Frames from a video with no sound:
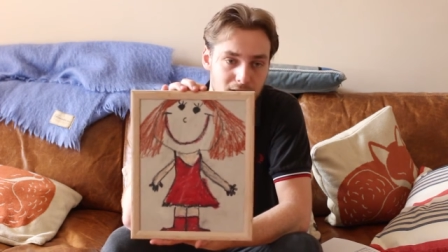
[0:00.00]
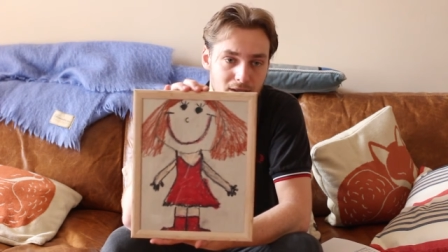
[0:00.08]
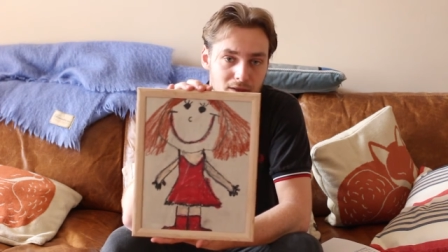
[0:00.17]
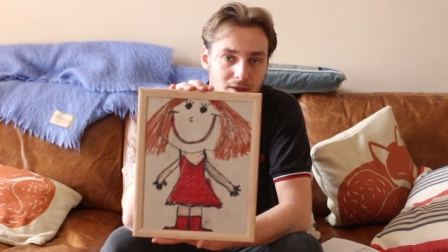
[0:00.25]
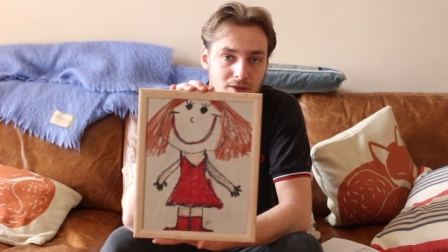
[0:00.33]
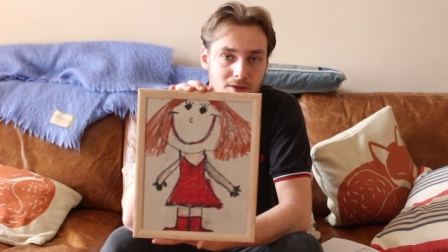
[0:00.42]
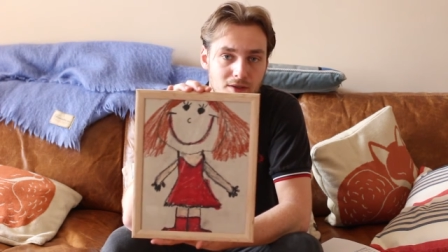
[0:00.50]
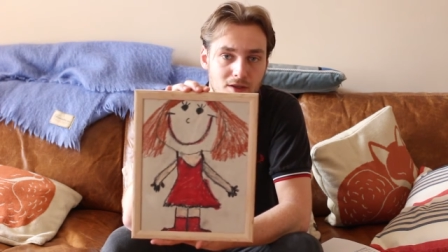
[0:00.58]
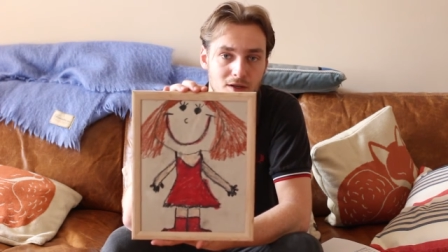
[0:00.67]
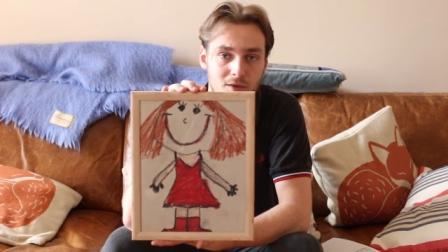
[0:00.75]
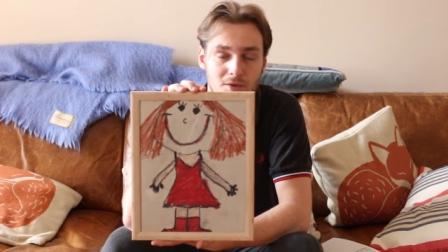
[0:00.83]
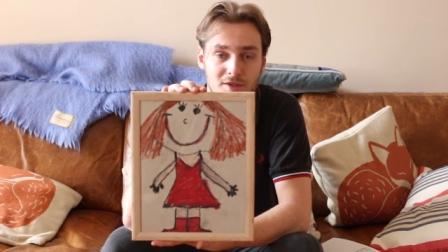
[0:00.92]
when
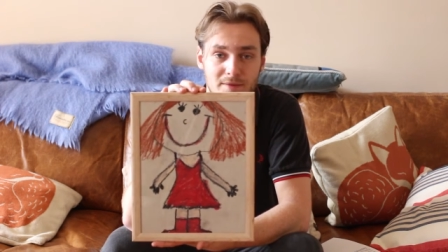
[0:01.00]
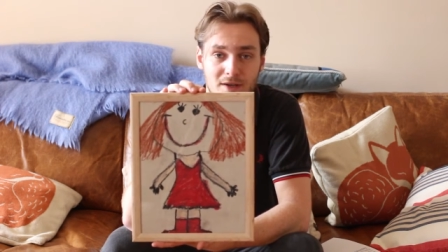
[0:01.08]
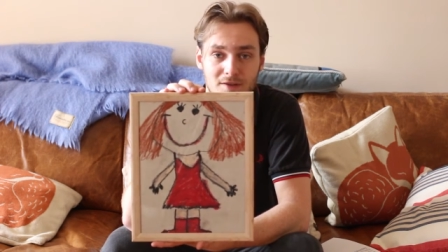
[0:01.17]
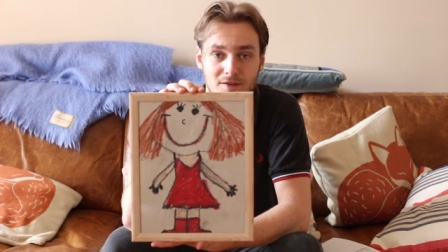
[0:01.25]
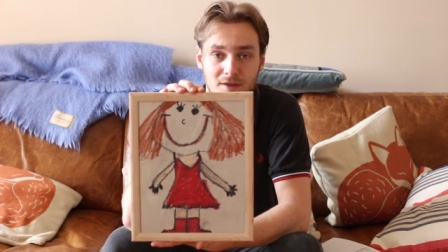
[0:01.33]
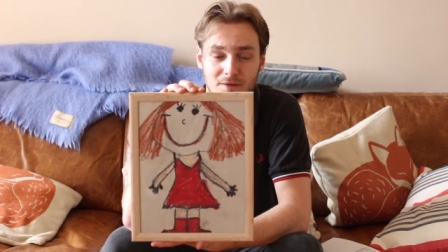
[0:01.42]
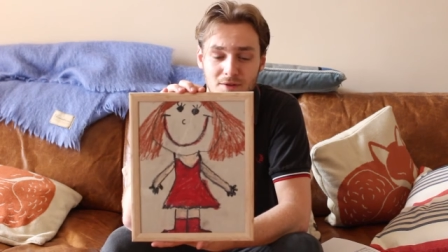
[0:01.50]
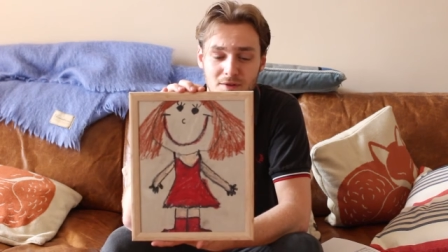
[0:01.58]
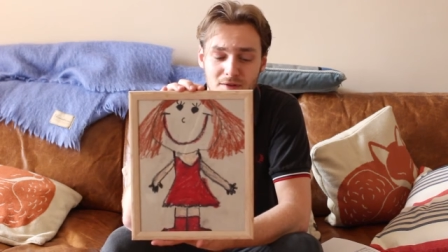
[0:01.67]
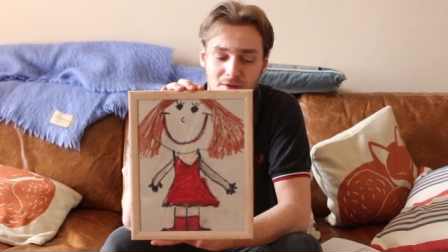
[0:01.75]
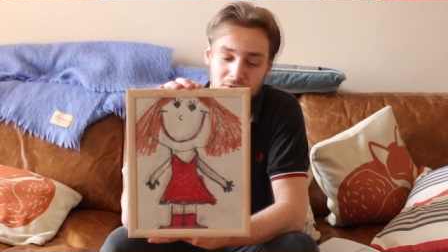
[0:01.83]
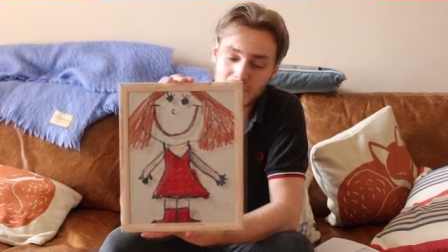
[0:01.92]
Charlotte was about
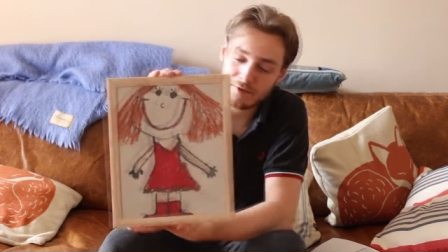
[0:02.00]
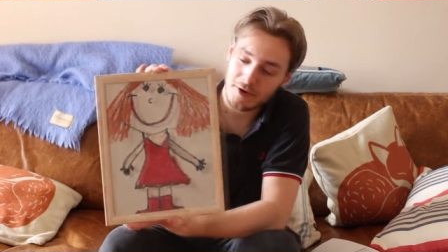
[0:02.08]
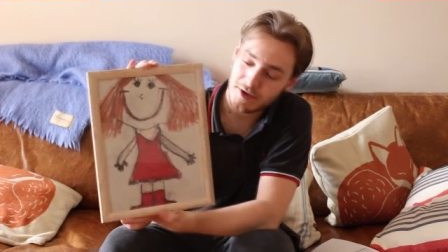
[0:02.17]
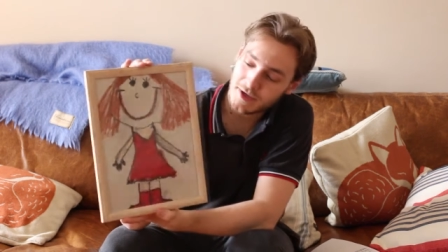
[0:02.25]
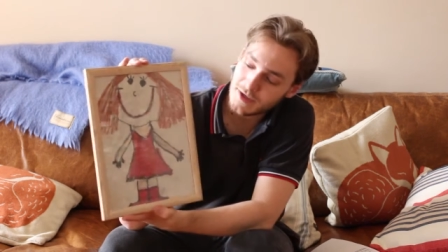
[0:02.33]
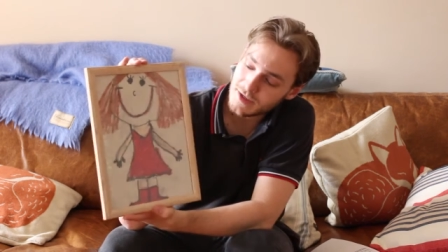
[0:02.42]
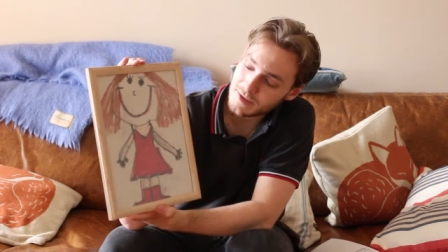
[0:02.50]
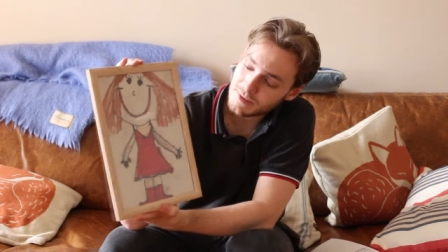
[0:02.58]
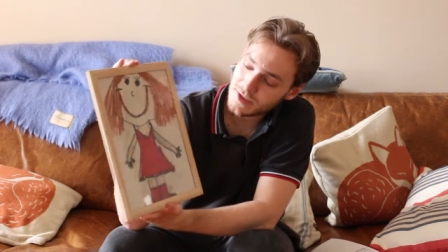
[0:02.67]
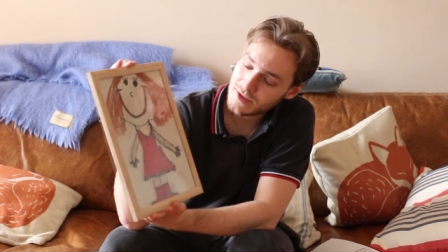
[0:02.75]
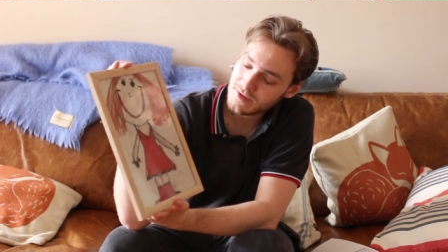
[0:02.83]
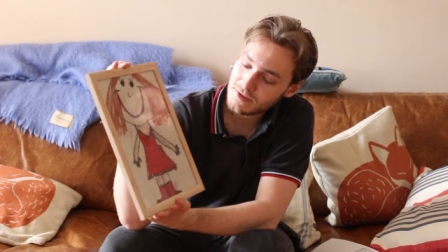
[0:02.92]
seven, so a very early
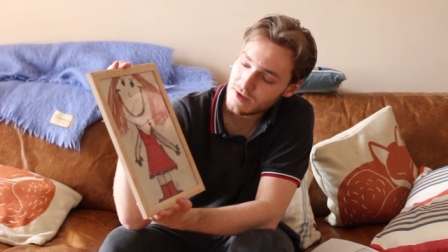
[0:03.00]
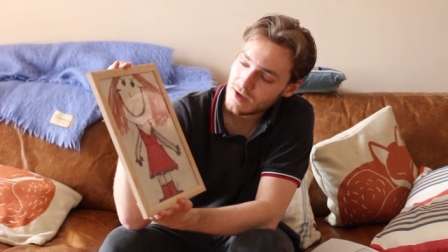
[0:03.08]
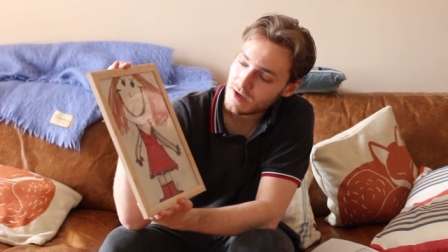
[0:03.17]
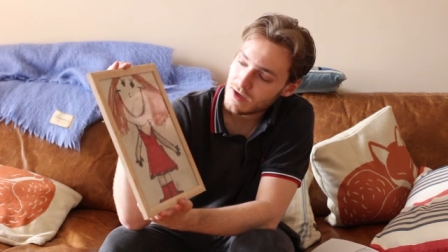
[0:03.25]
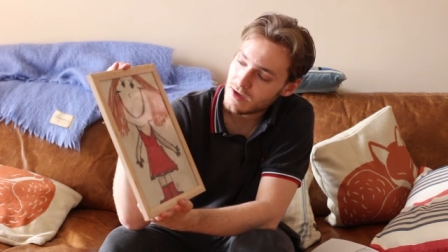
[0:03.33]
piece